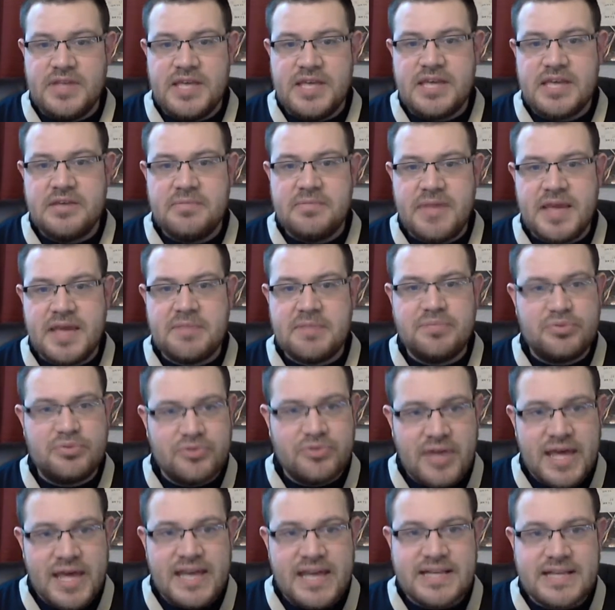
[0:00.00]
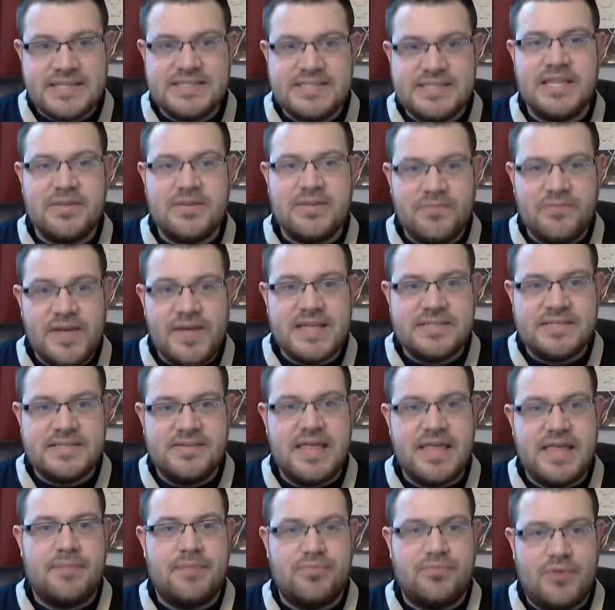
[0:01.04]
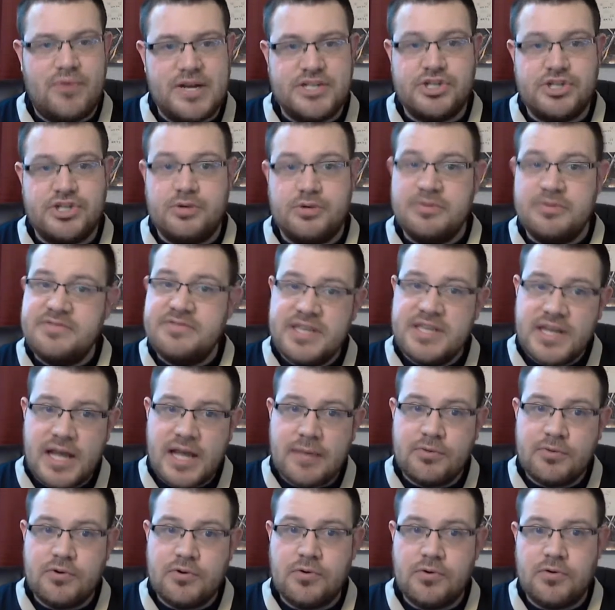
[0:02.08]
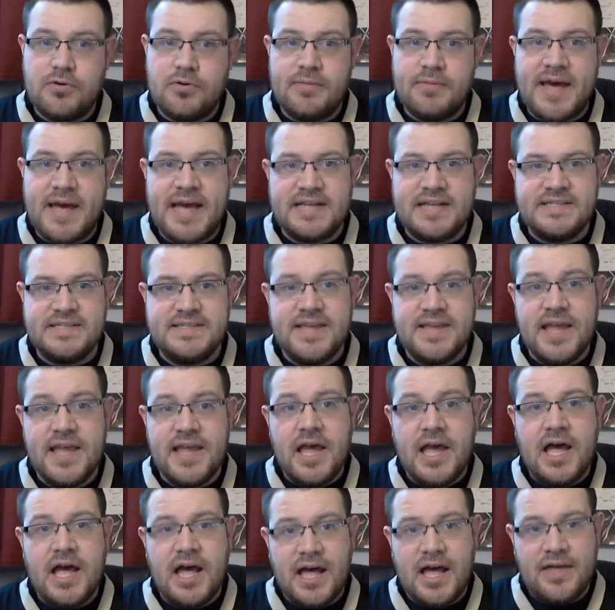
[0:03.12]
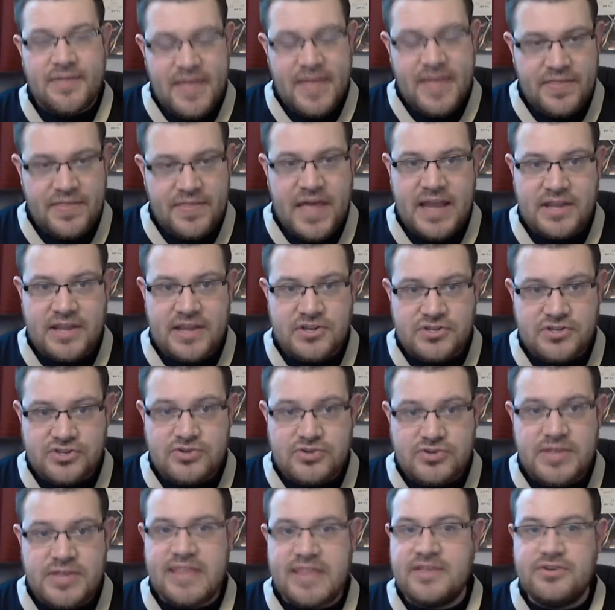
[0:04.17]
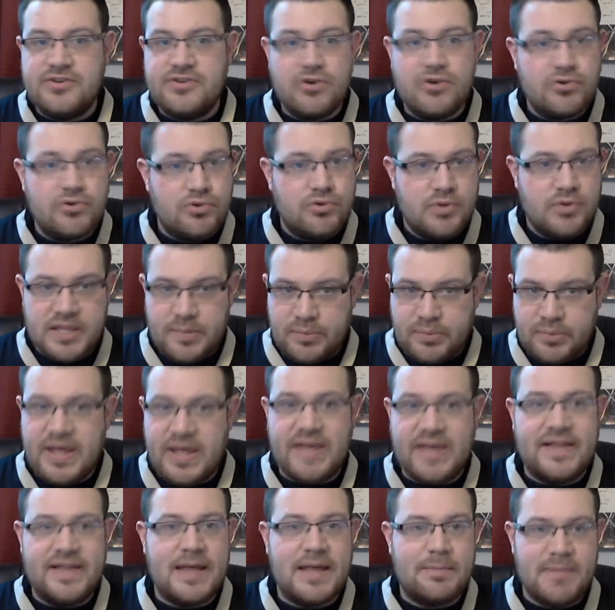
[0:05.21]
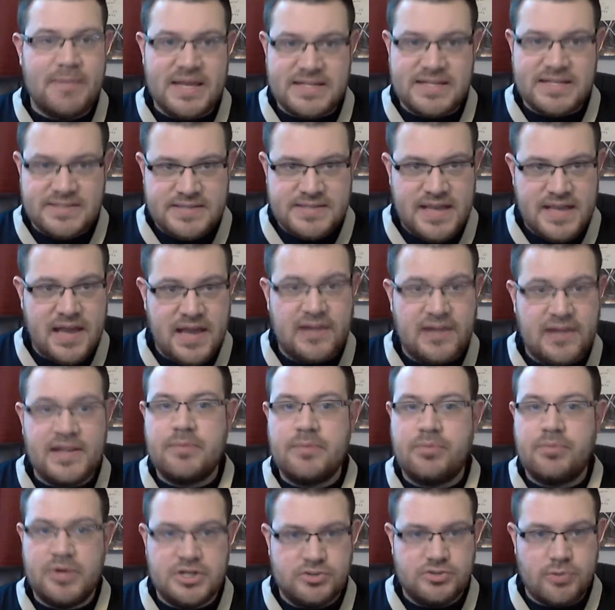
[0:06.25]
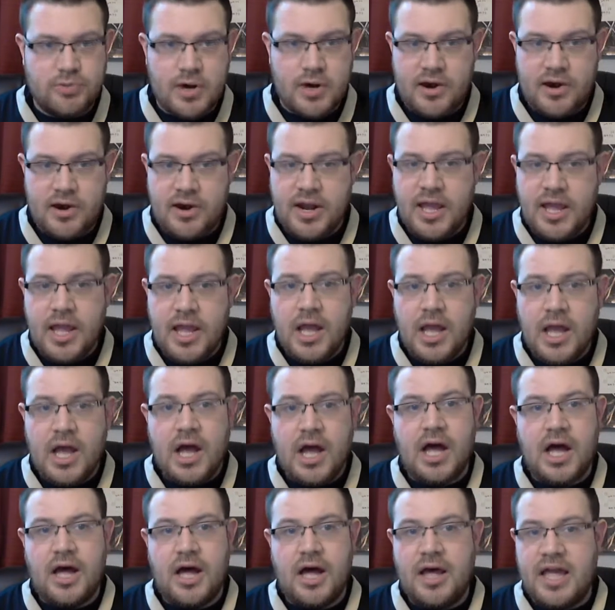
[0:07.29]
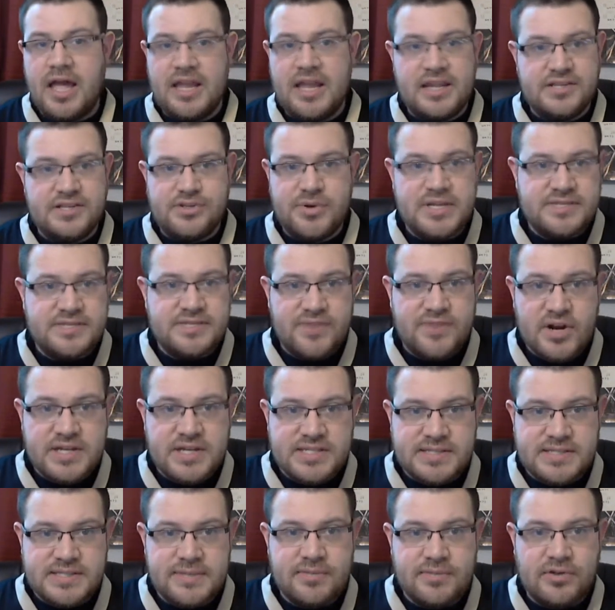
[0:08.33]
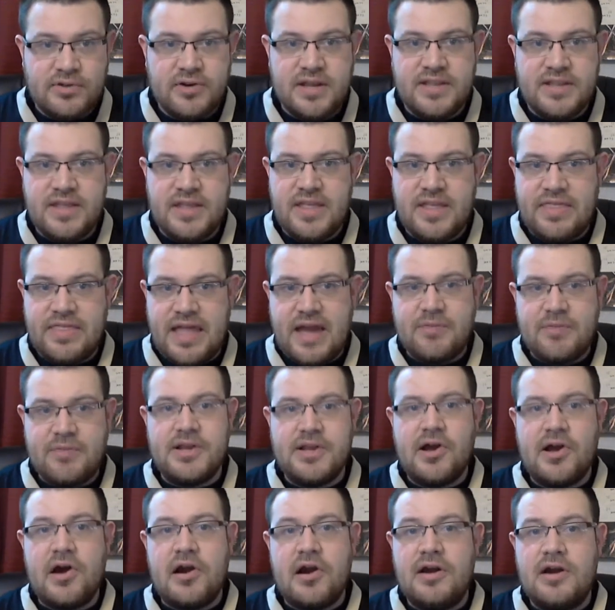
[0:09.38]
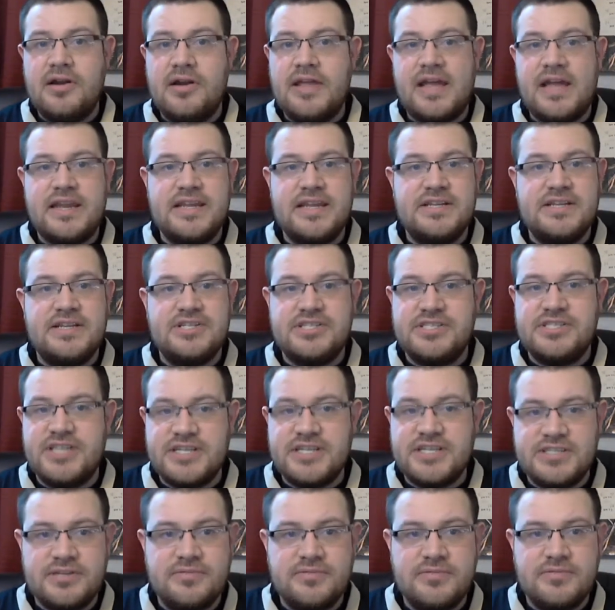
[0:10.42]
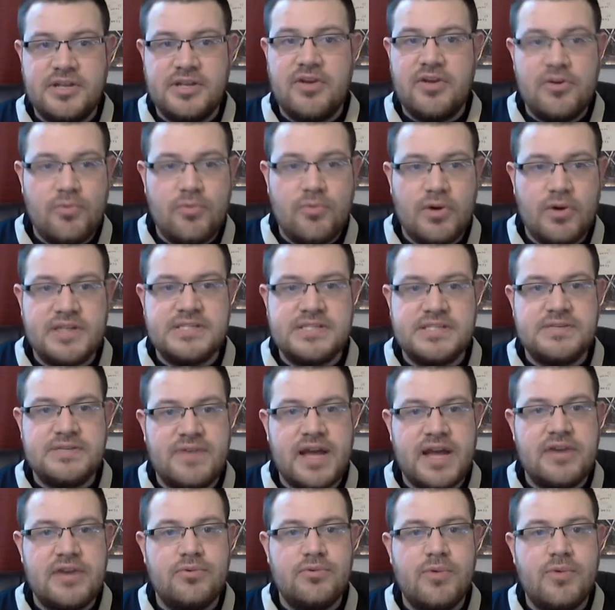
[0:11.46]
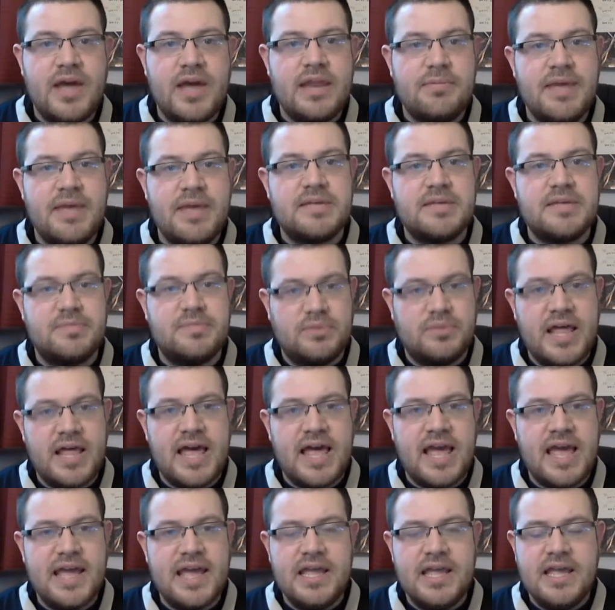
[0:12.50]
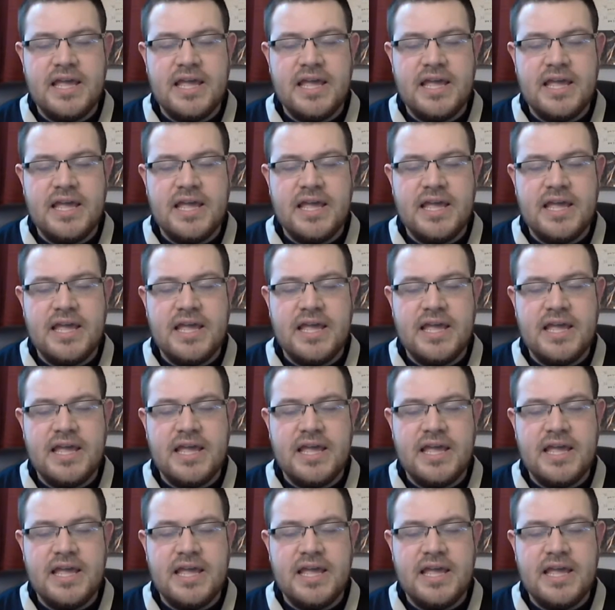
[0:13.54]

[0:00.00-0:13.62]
can make plays in the face of that pressure. We've seen a couple quarterbacks that can do that don't quit on the play, like Manziel, like Bridgewater. And so he's very similar in that regard, that he just doesn't, he wants to find a way to make a play